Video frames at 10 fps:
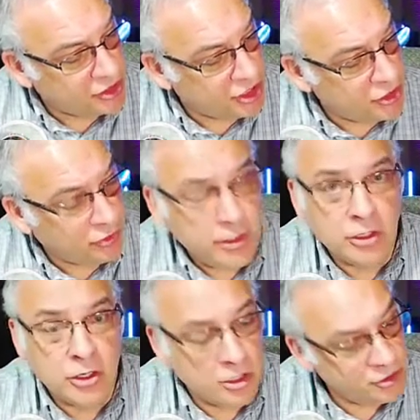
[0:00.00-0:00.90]
It
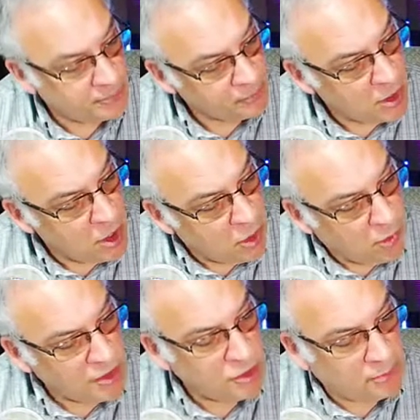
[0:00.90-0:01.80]
continually learns
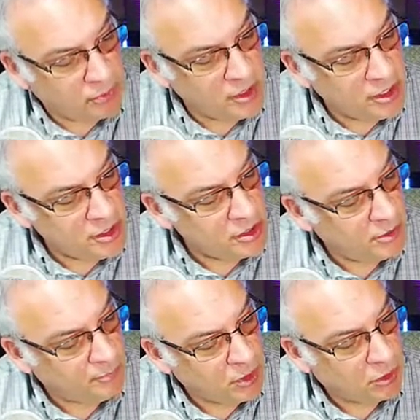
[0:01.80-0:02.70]
when to
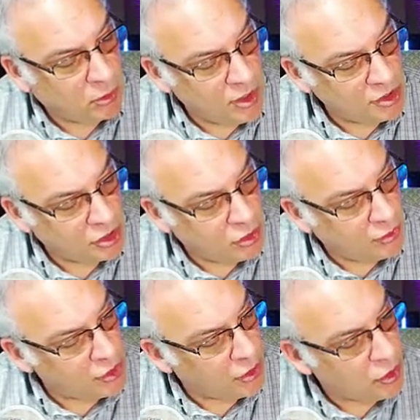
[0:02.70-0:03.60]
preheat or when to
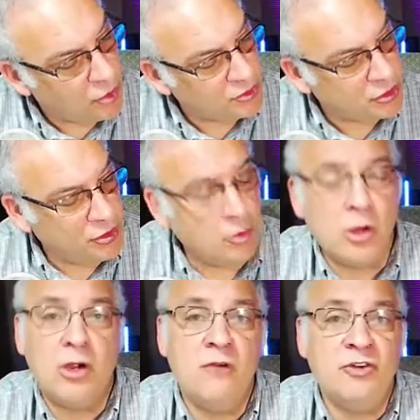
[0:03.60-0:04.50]
cool your home so that you
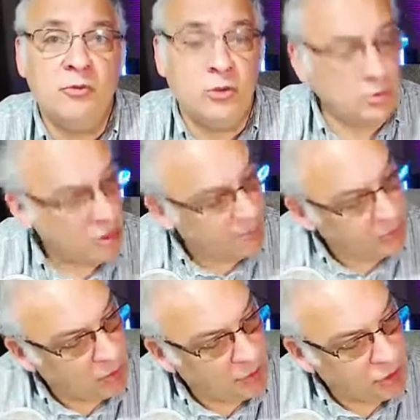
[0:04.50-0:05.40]
are comfortable
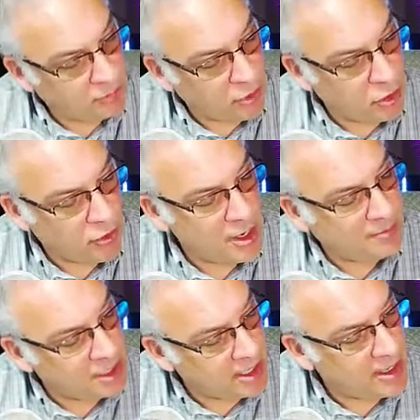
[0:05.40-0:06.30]
with your
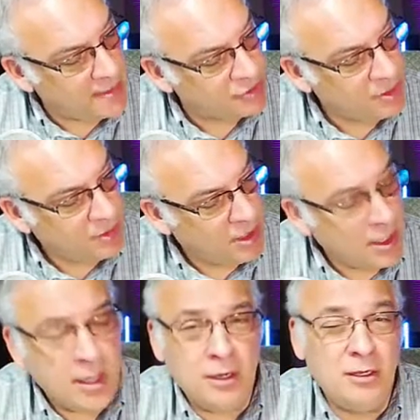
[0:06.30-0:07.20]
program times.
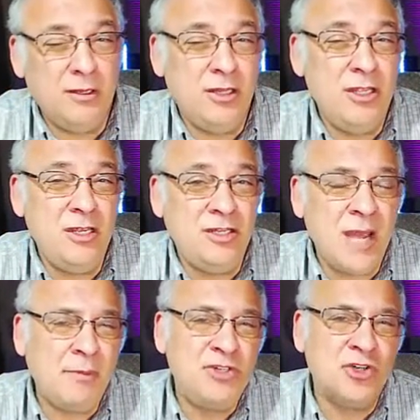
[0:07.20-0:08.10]
And the
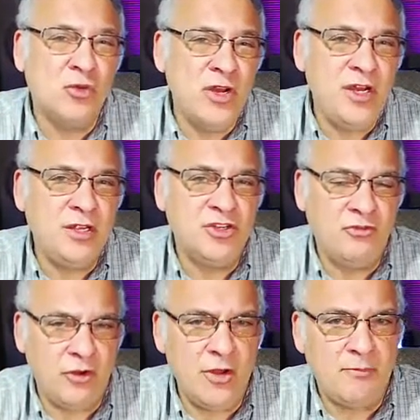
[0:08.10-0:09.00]
temperature reading
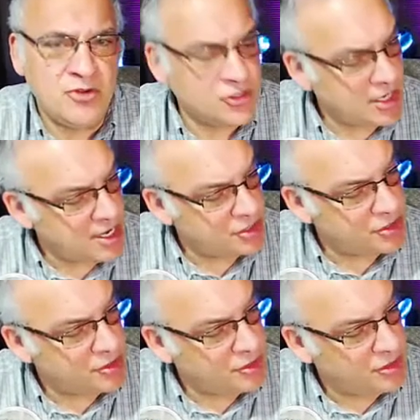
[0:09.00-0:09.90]
is very
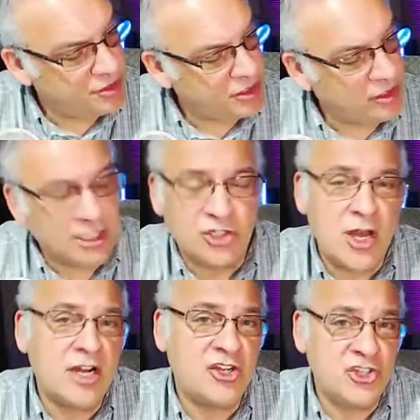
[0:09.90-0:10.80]
precise. There is
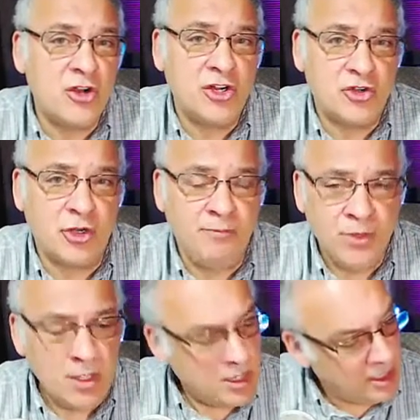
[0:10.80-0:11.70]
electronic circuitry
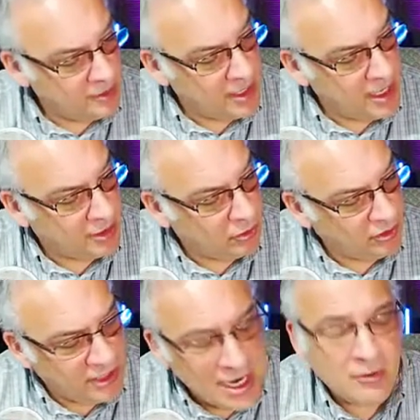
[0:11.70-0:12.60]

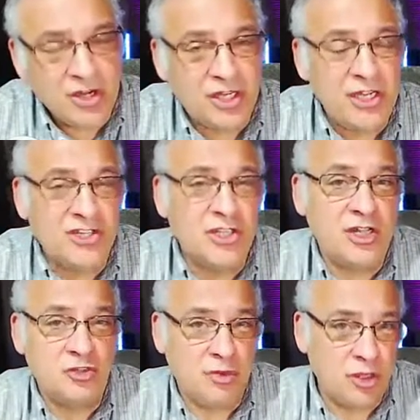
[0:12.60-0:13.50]
that guarantees
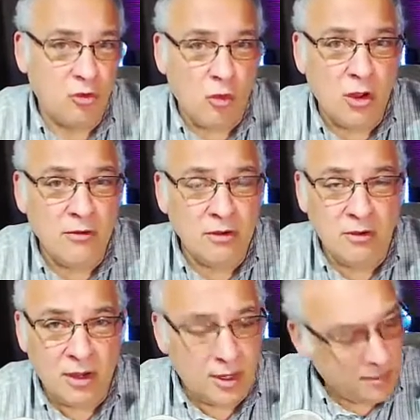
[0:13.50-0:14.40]
that it's within
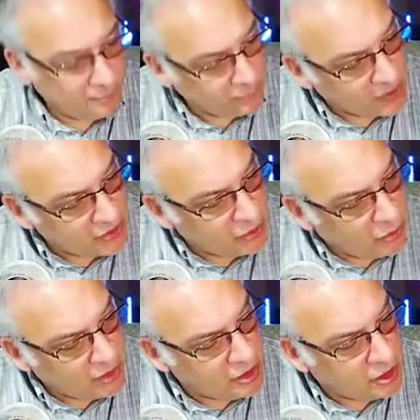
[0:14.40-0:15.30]

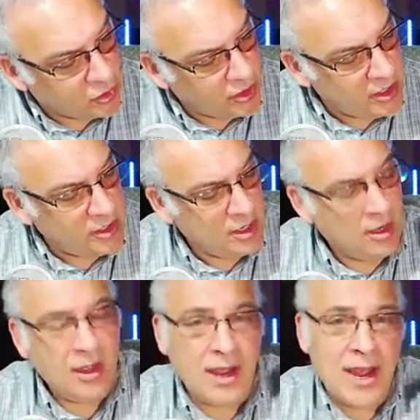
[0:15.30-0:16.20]
1 degree
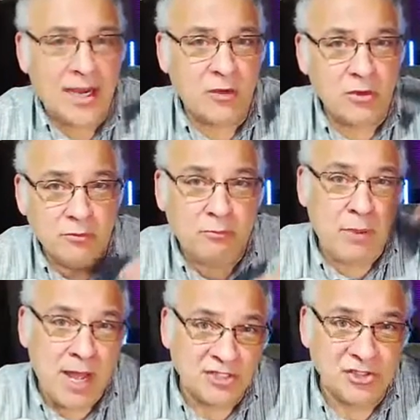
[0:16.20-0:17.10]
accurate,
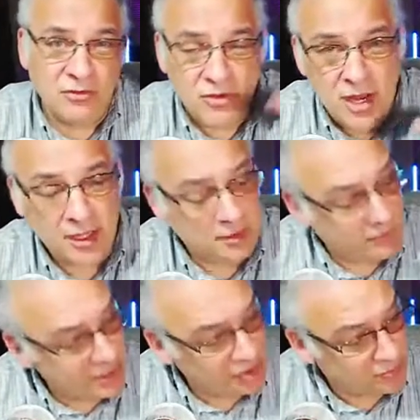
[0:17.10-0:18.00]
positive and
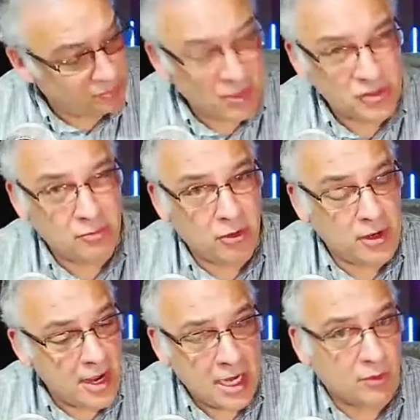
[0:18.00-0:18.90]
negative. And that's
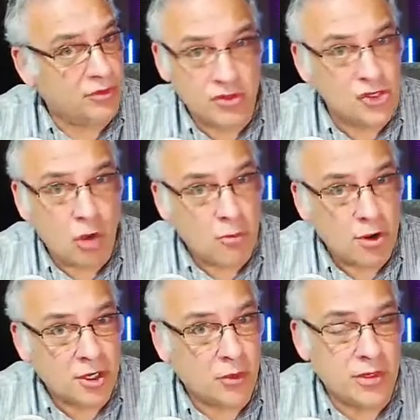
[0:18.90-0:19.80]
pretty accurate. There's no
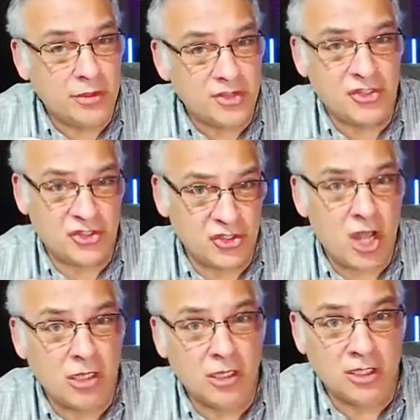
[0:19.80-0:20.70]
mercury in this. This is
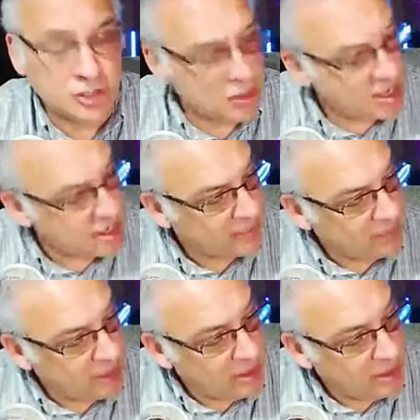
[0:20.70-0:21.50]
all electronic.